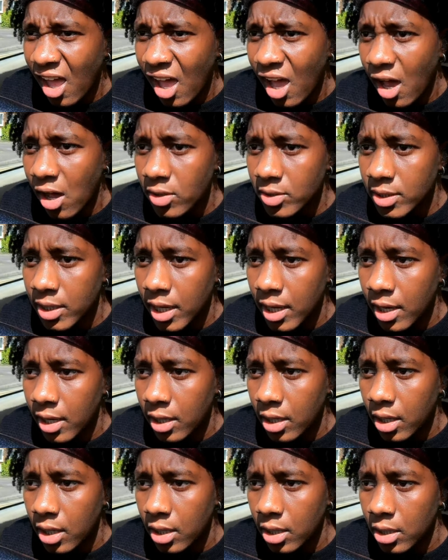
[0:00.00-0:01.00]
I was like,
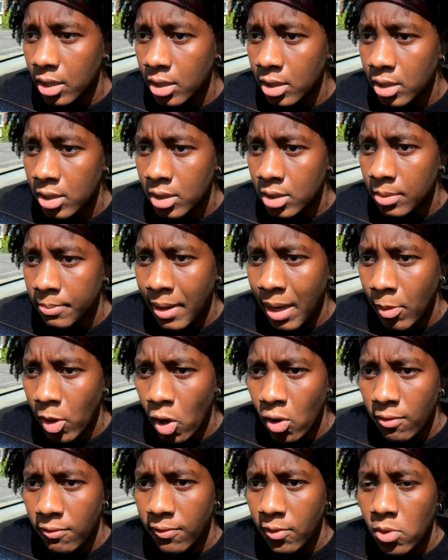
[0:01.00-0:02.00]
babe, I
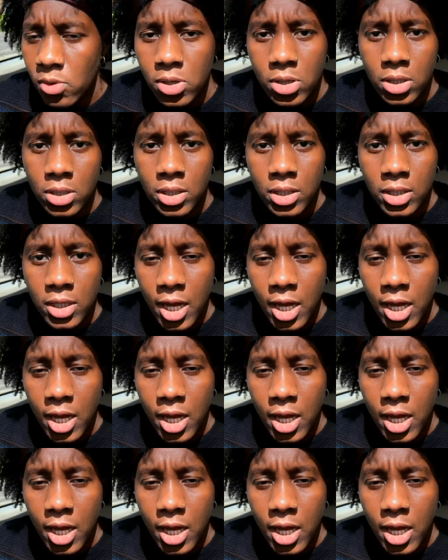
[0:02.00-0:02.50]
don't feel good.